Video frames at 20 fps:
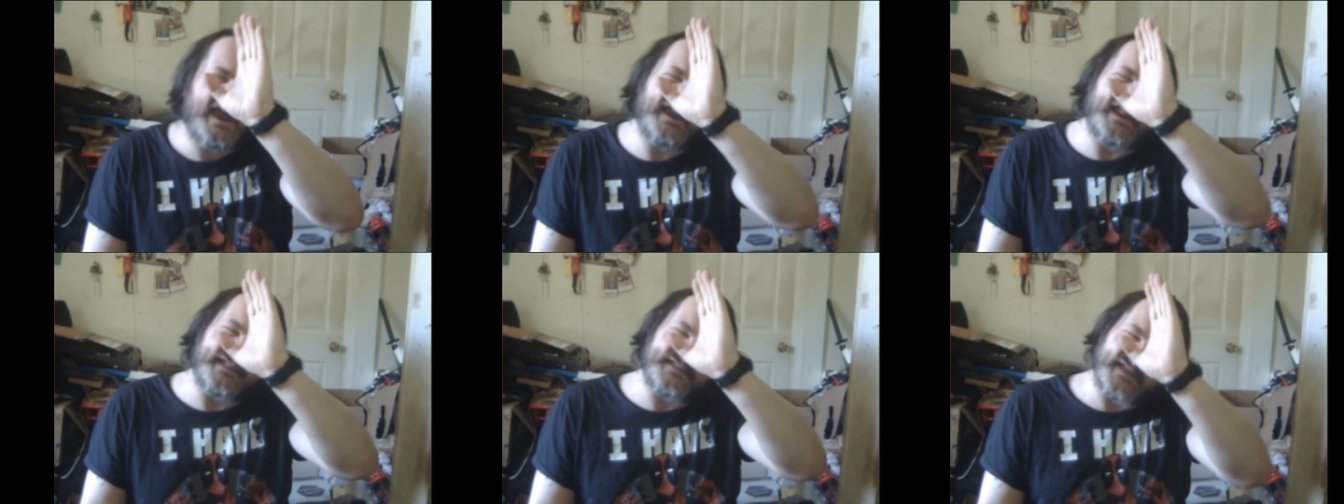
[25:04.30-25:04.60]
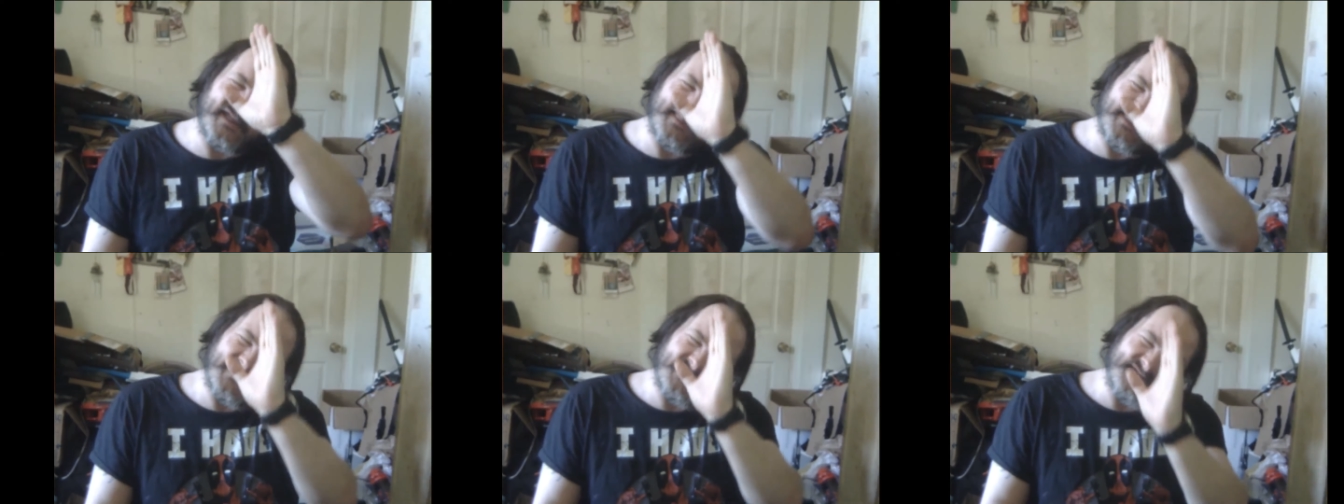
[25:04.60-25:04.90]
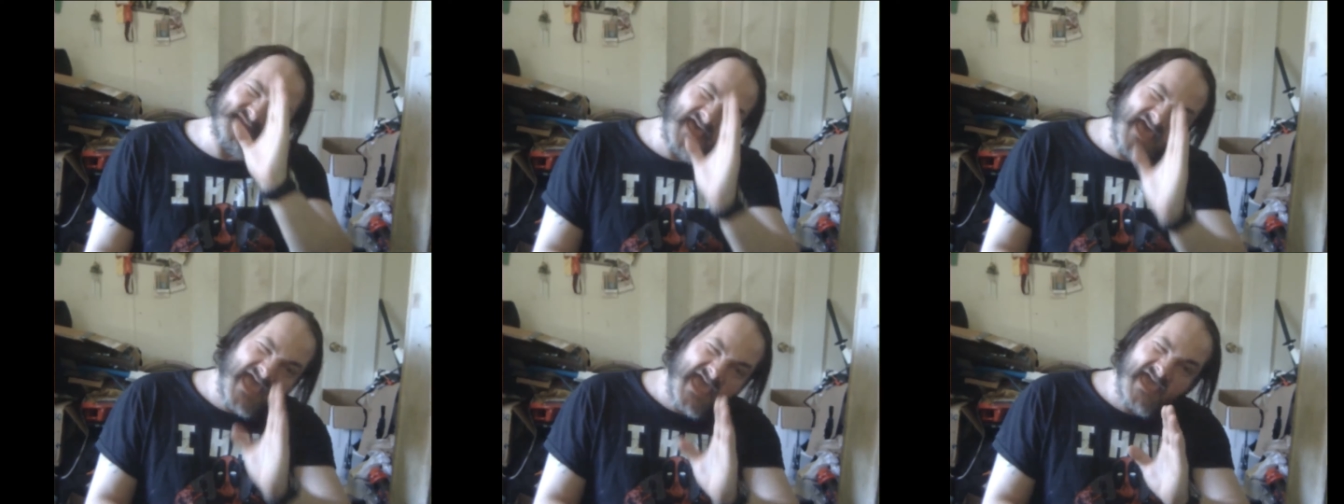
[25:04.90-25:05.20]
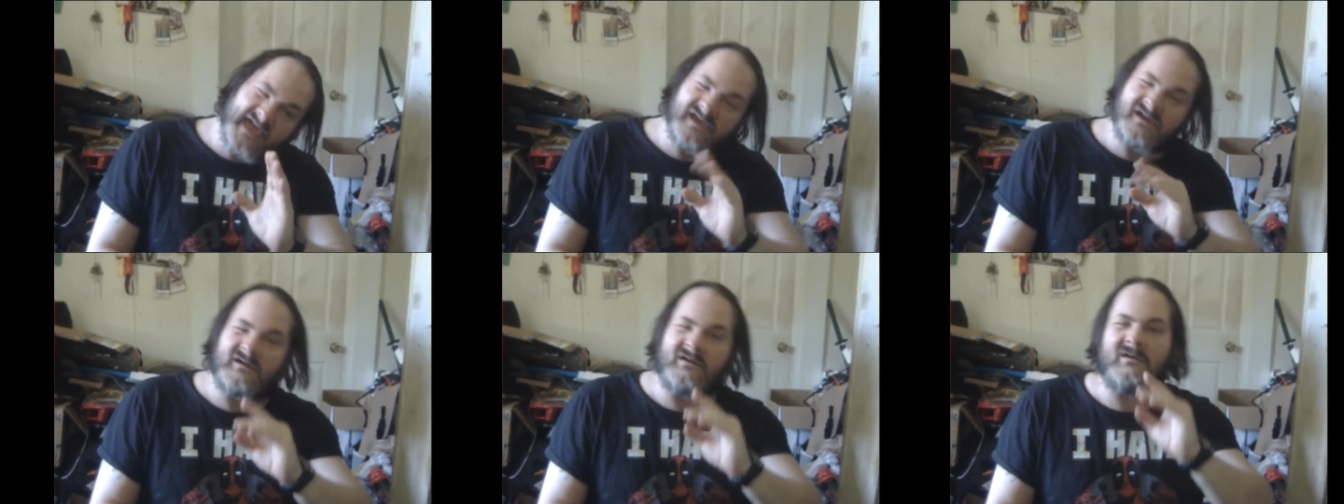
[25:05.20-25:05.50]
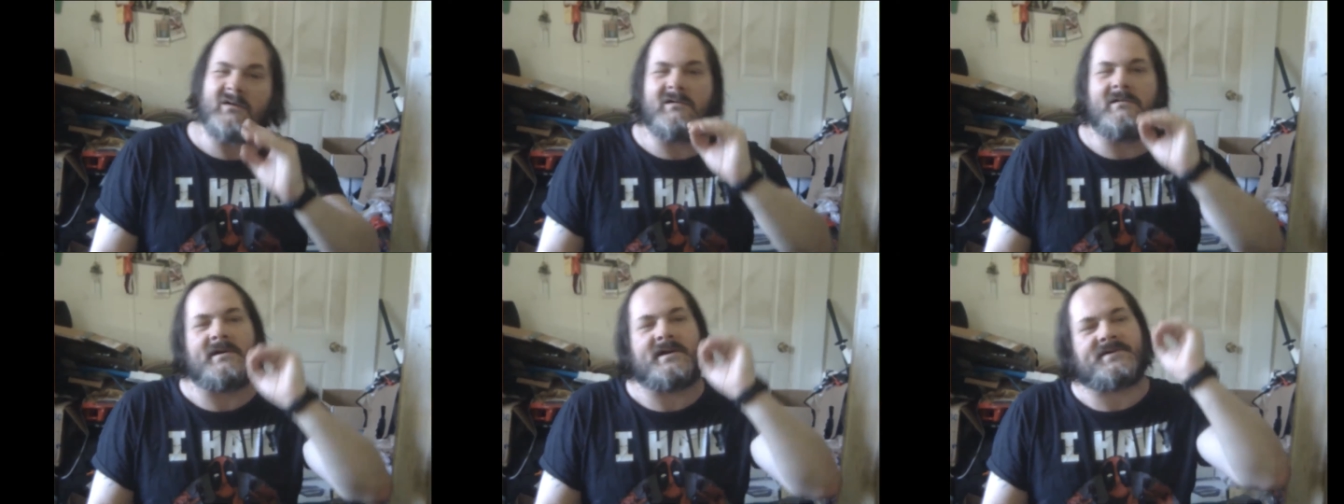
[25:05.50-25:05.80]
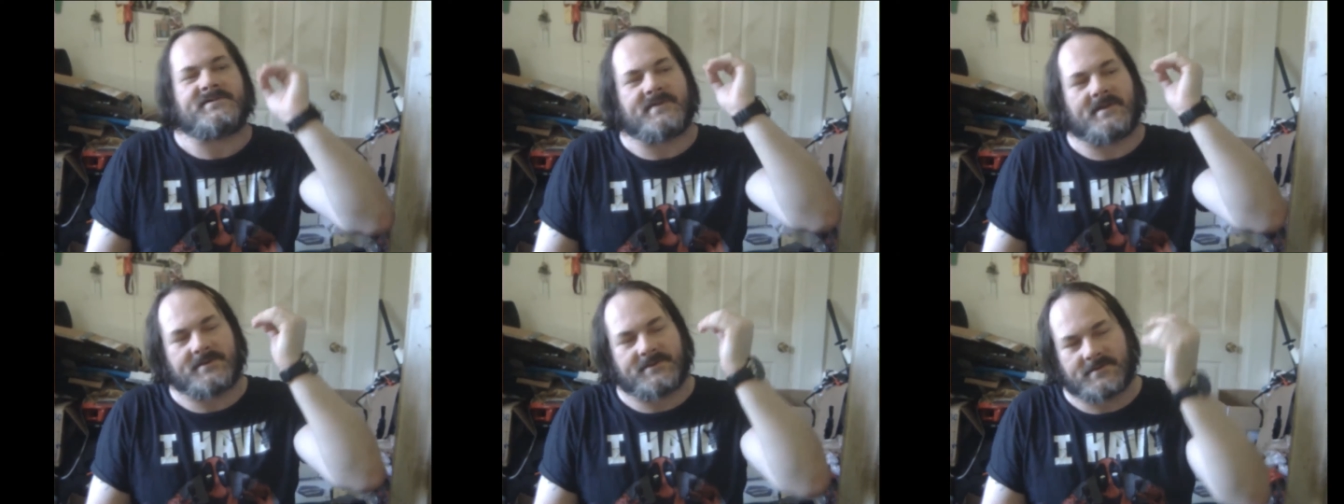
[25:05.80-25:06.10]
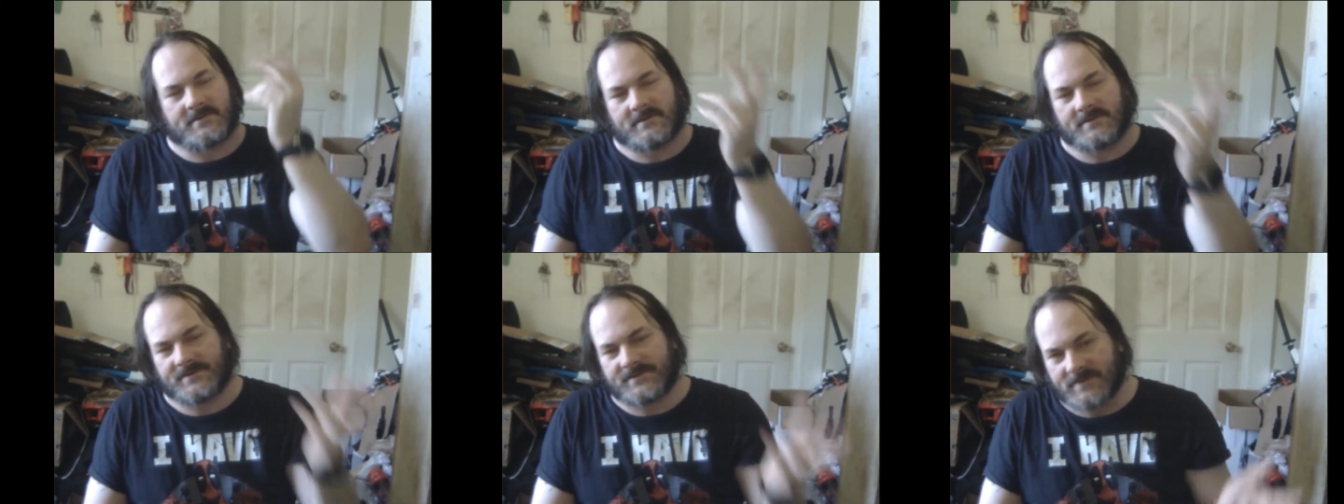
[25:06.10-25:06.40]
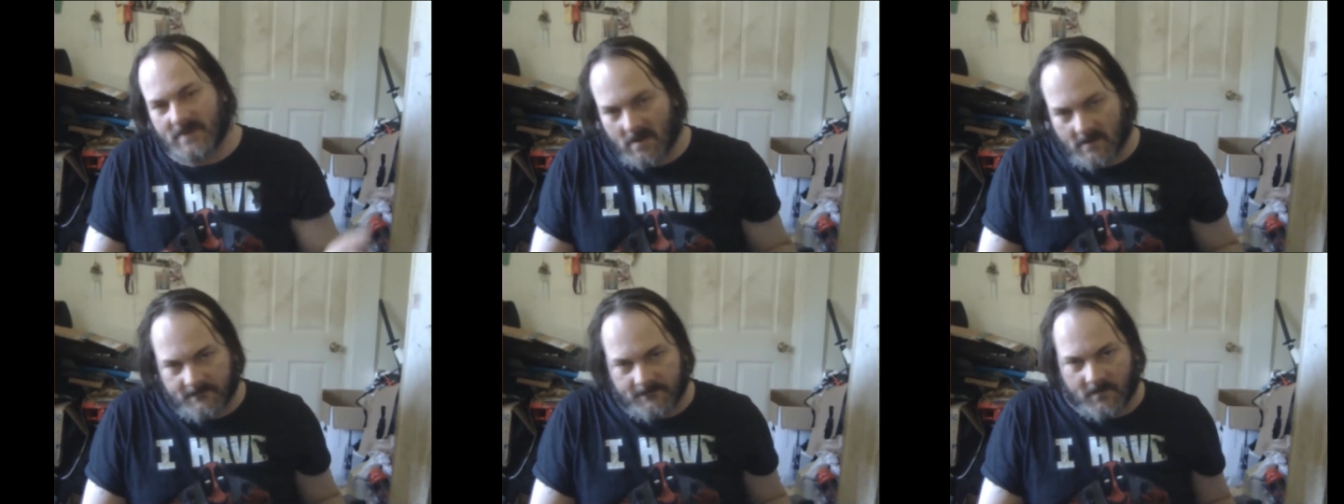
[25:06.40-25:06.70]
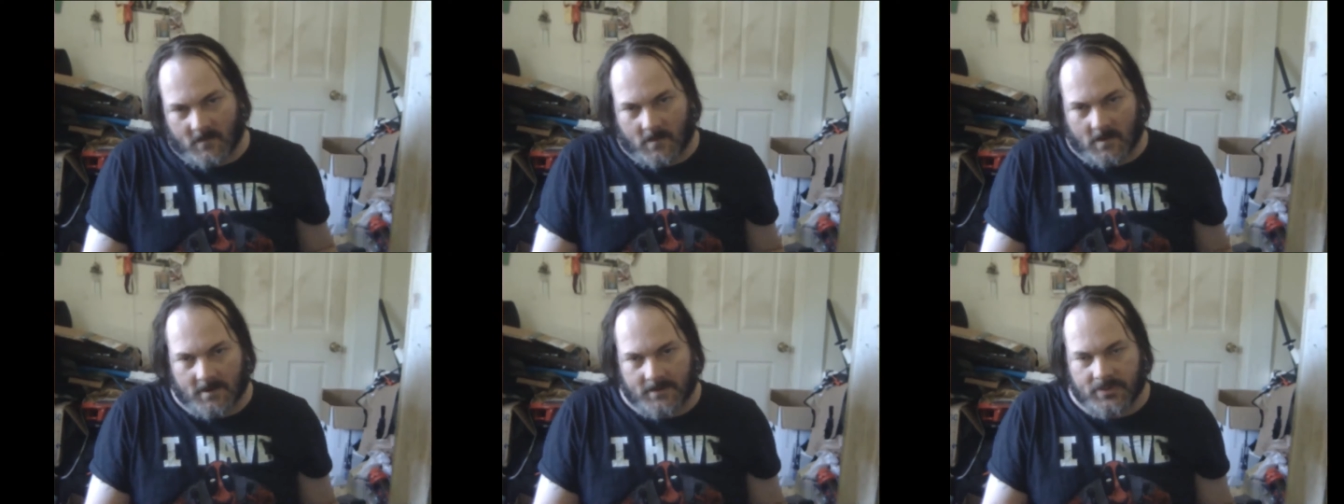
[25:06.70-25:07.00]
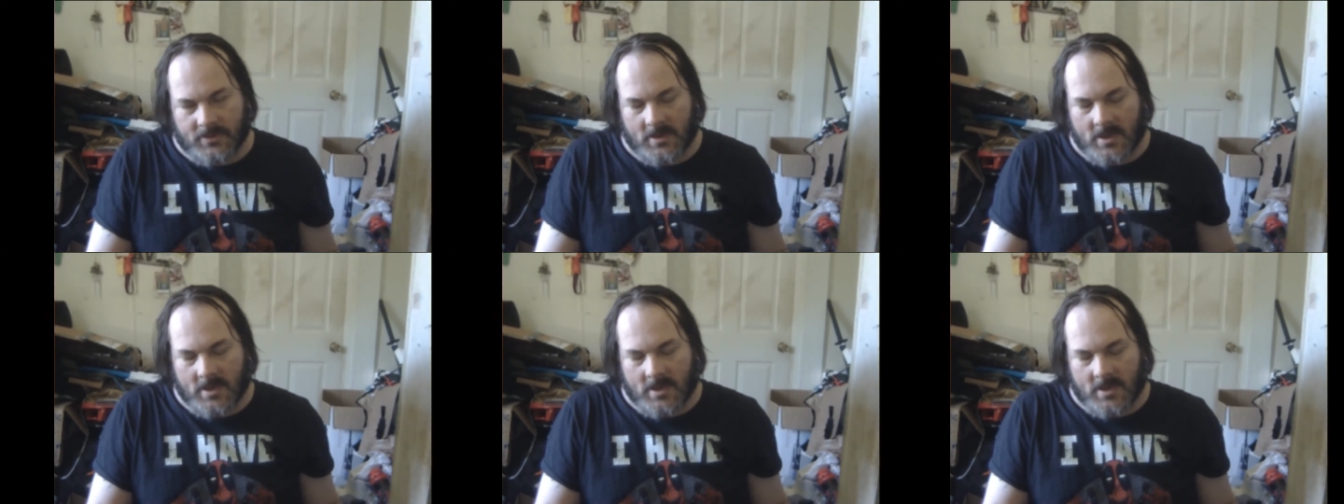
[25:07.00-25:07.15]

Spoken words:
it's at this angle, etc., and so forth.